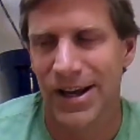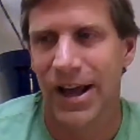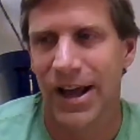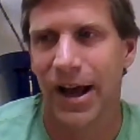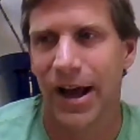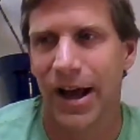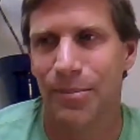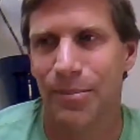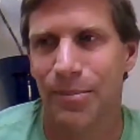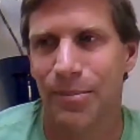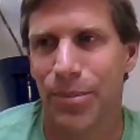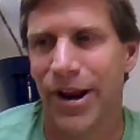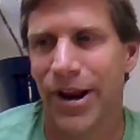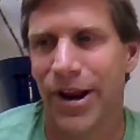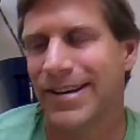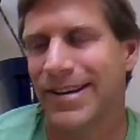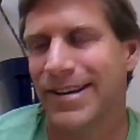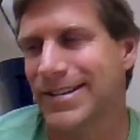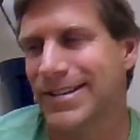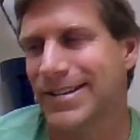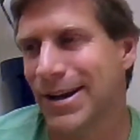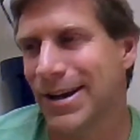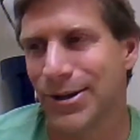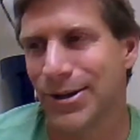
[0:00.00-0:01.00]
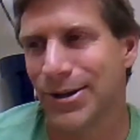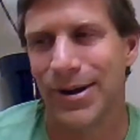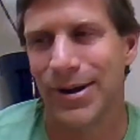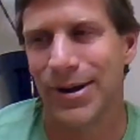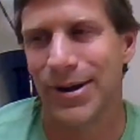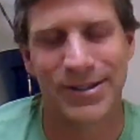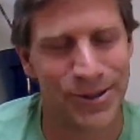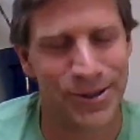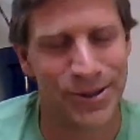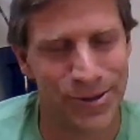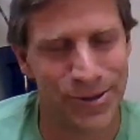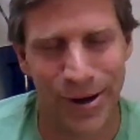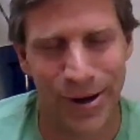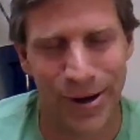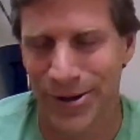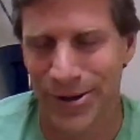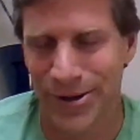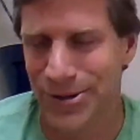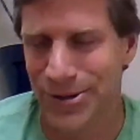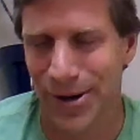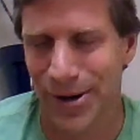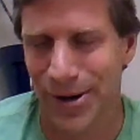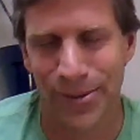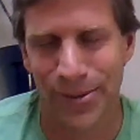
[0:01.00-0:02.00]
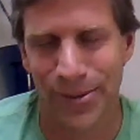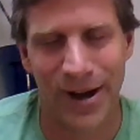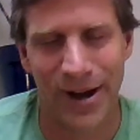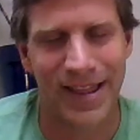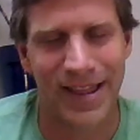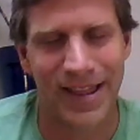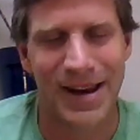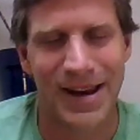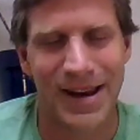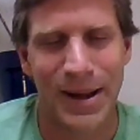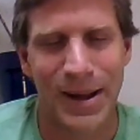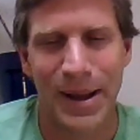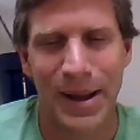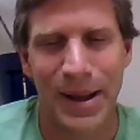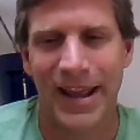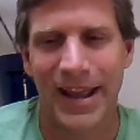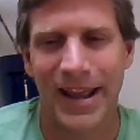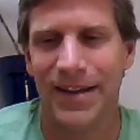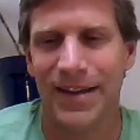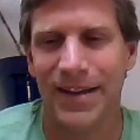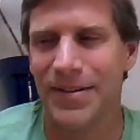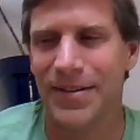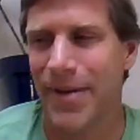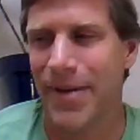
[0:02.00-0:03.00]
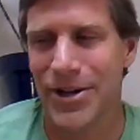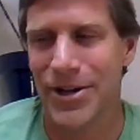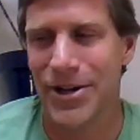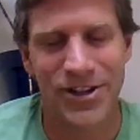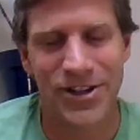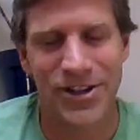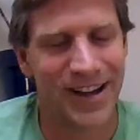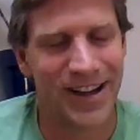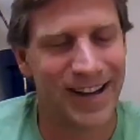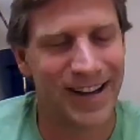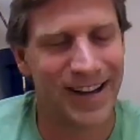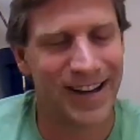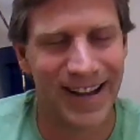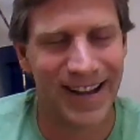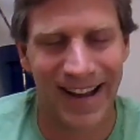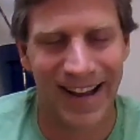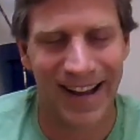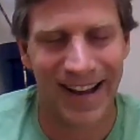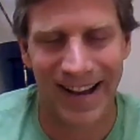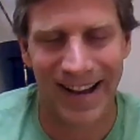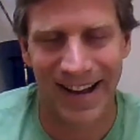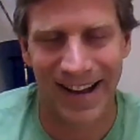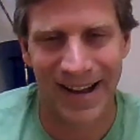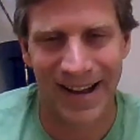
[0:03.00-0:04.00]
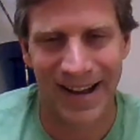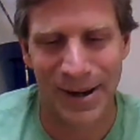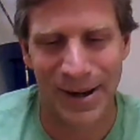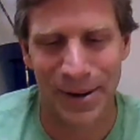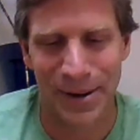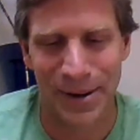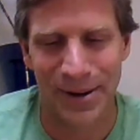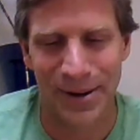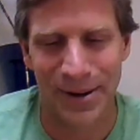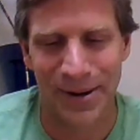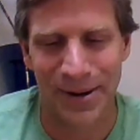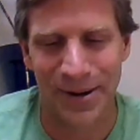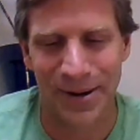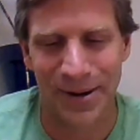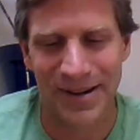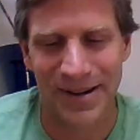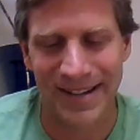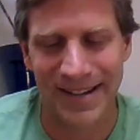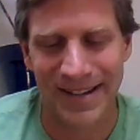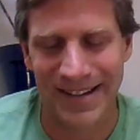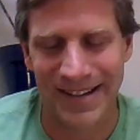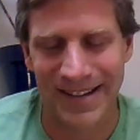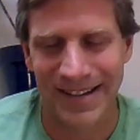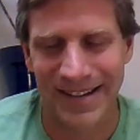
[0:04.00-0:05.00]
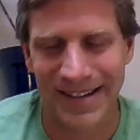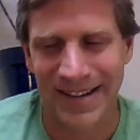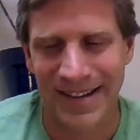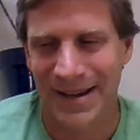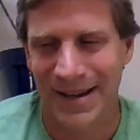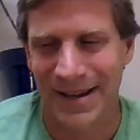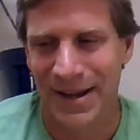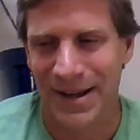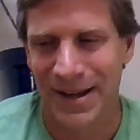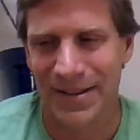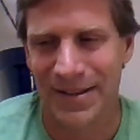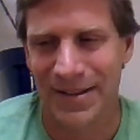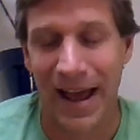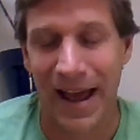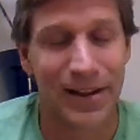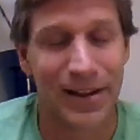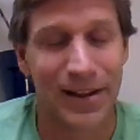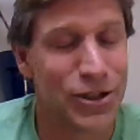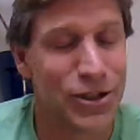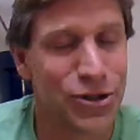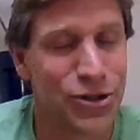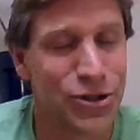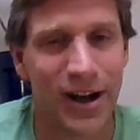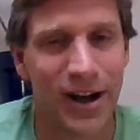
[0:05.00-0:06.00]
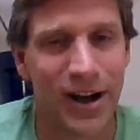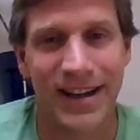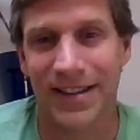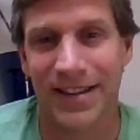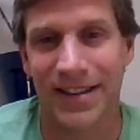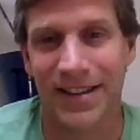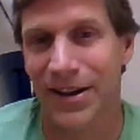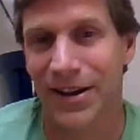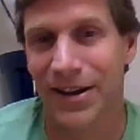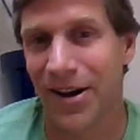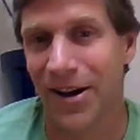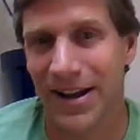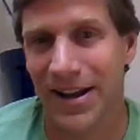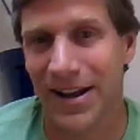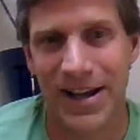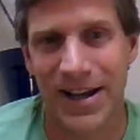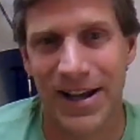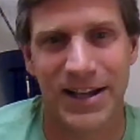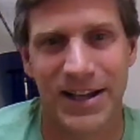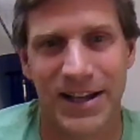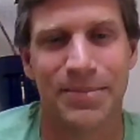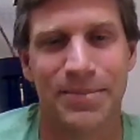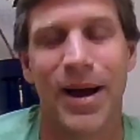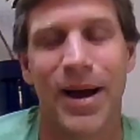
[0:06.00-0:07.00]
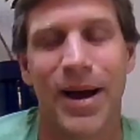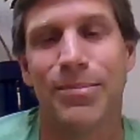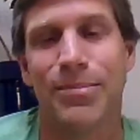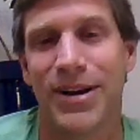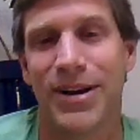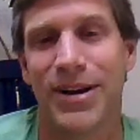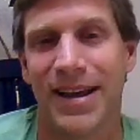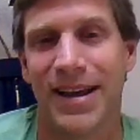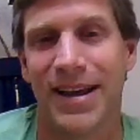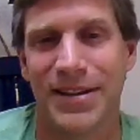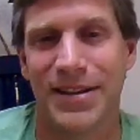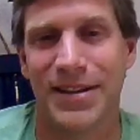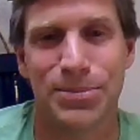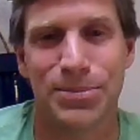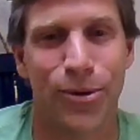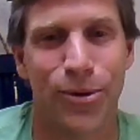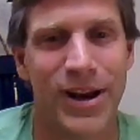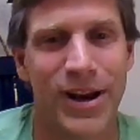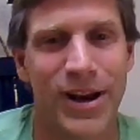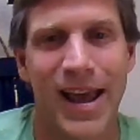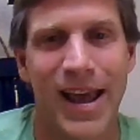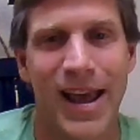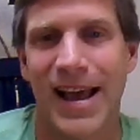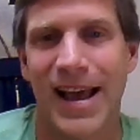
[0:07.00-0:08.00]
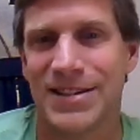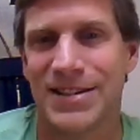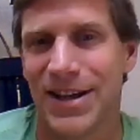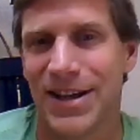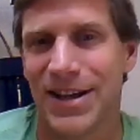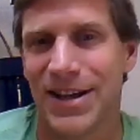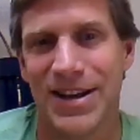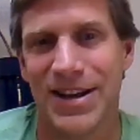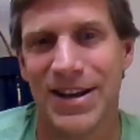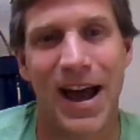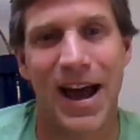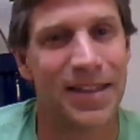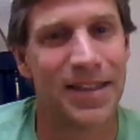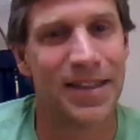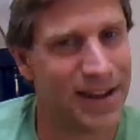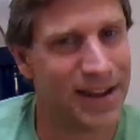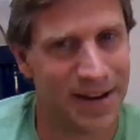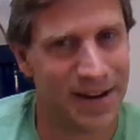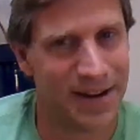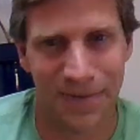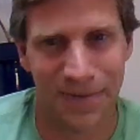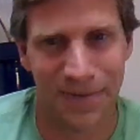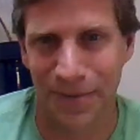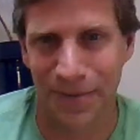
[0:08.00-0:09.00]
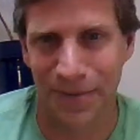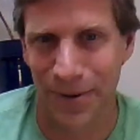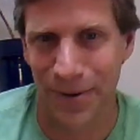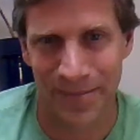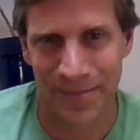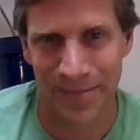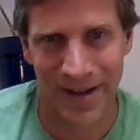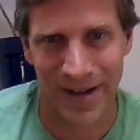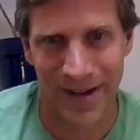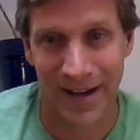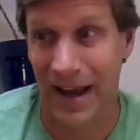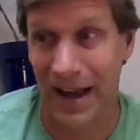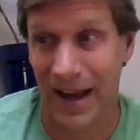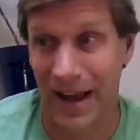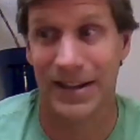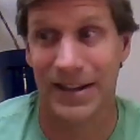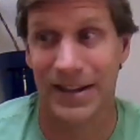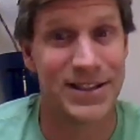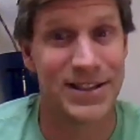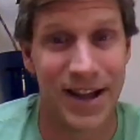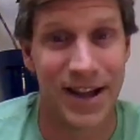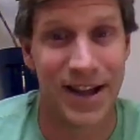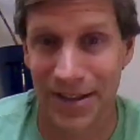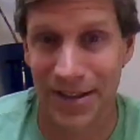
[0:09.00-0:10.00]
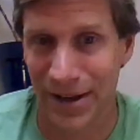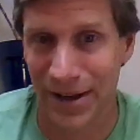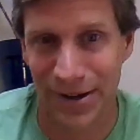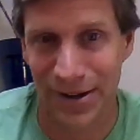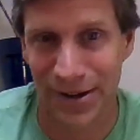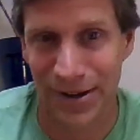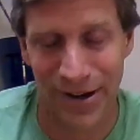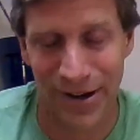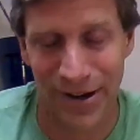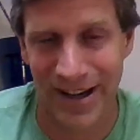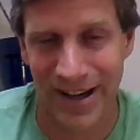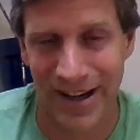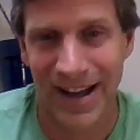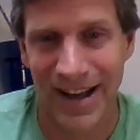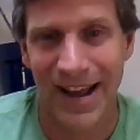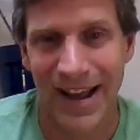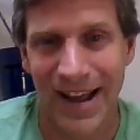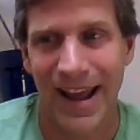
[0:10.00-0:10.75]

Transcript: Um, but I can tell you, as you noticed right away, that even mentioning uh, uh, Atlas Shrugged in the context of my book at this point has done nothing for me, at least nothing good.